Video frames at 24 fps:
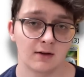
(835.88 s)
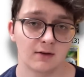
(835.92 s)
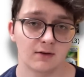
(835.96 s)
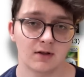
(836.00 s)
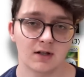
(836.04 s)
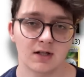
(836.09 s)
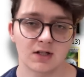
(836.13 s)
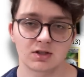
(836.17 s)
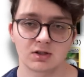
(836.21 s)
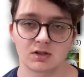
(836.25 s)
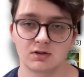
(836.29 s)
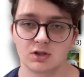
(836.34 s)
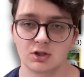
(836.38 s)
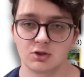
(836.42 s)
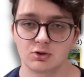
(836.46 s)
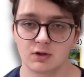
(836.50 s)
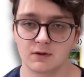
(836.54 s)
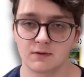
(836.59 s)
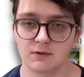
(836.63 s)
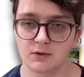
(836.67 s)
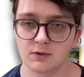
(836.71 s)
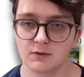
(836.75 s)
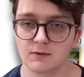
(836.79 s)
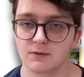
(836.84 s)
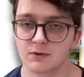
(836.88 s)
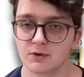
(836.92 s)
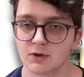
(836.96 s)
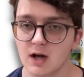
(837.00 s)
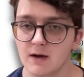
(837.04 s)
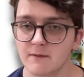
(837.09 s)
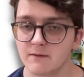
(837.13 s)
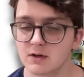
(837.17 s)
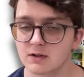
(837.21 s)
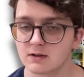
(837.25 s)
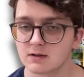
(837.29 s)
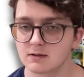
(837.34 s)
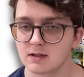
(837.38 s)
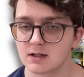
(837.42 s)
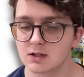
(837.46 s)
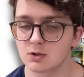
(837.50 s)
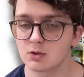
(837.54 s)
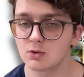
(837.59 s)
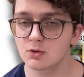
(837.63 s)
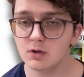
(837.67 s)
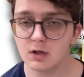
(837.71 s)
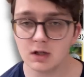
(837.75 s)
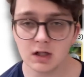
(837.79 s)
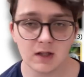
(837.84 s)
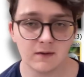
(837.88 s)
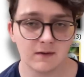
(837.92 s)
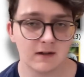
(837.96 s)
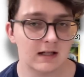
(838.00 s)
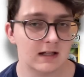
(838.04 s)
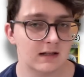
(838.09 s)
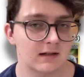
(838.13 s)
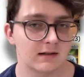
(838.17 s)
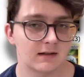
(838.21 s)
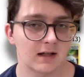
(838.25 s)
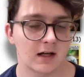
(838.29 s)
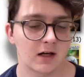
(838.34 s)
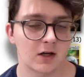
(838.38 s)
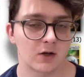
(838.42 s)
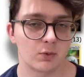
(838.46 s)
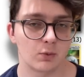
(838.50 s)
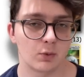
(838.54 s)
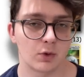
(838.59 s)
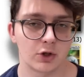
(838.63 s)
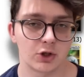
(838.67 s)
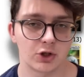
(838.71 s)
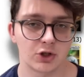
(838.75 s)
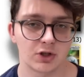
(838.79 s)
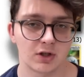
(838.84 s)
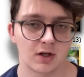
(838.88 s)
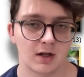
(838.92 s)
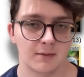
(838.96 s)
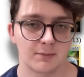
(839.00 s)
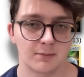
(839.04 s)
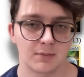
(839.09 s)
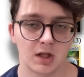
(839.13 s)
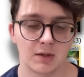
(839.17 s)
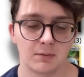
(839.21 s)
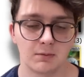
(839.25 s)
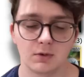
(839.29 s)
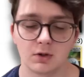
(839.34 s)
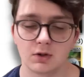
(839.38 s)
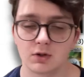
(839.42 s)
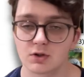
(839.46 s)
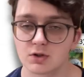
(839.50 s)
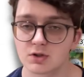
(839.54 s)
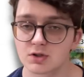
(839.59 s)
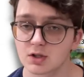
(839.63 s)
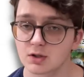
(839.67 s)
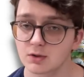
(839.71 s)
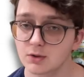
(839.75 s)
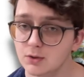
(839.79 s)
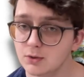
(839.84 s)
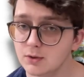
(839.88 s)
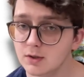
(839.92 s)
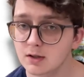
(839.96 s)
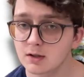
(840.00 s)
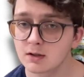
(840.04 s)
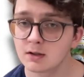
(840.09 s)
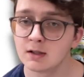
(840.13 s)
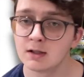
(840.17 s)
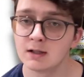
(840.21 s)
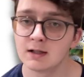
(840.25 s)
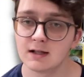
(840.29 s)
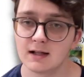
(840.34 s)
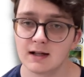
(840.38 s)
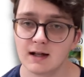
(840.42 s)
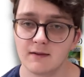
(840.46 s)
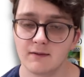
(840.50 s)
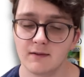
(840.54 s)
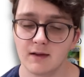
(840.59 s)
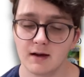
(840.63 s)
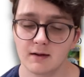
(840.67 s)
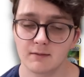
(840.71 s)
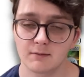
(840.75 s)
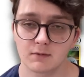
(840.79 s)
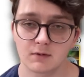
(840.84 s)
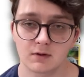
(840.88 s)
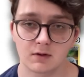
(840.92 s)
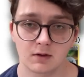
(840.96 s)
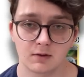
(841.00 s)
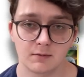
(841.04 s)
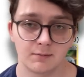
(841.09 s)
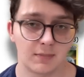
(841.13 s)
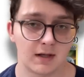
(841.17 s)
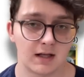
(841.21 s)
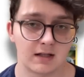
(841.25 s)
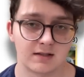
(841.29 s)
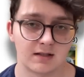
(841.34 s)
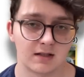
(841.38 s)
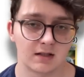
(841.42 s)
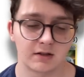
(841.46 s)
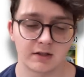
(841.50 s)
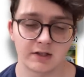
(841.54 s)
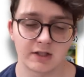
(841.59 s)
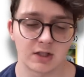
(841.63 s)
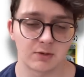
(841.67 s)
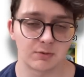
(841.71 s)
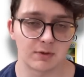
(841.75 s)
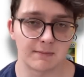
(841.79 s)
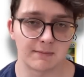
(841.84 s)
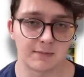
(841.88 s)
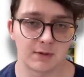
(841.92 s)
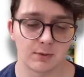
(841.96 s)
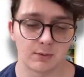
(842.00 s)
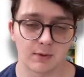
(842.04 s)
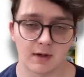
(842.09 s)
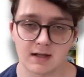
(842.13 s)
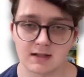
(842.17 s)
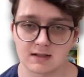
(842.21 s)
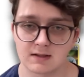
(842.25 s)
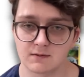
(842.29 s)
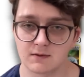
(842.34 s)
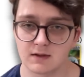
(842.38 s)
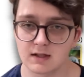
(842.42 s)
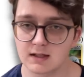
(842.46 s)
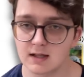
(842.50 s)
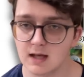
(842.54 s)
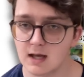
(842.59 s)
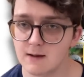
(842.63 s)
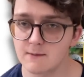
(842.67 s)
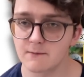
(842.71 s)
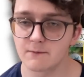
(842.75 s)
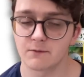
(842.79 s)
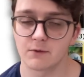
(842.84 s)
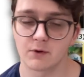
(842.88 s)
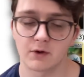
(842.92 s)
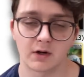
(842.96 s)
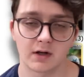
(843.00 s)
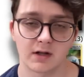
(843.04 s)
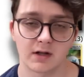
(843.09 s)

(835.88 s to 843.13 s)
lost in the Drifloon forever, then they do not have anything that can one-shot Bloodmoon Ursaluna, and that could basically sweep the rest of the game for